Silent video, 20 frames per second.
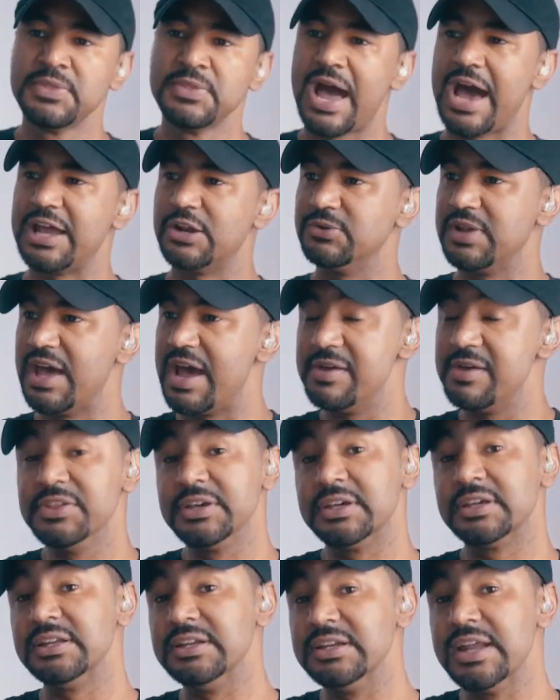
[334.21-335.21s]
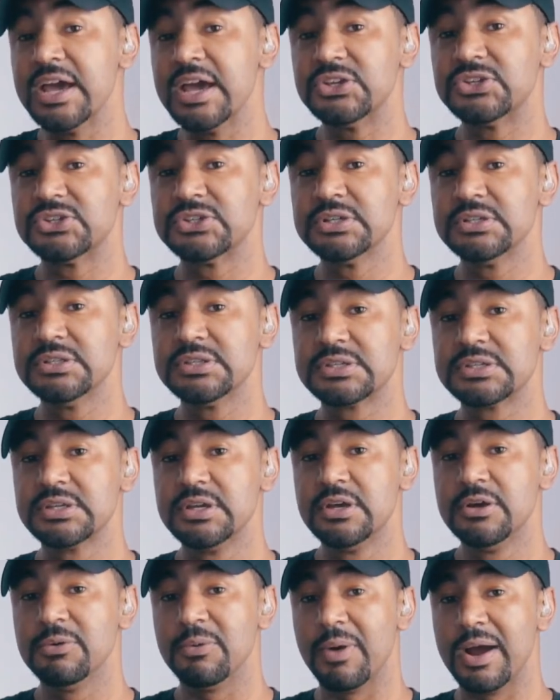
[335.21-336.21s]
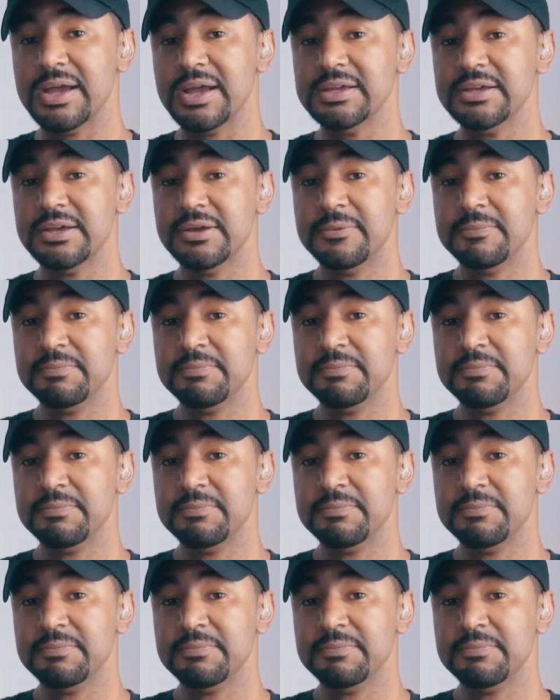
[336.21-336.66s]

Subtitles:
I don't have the connections, right?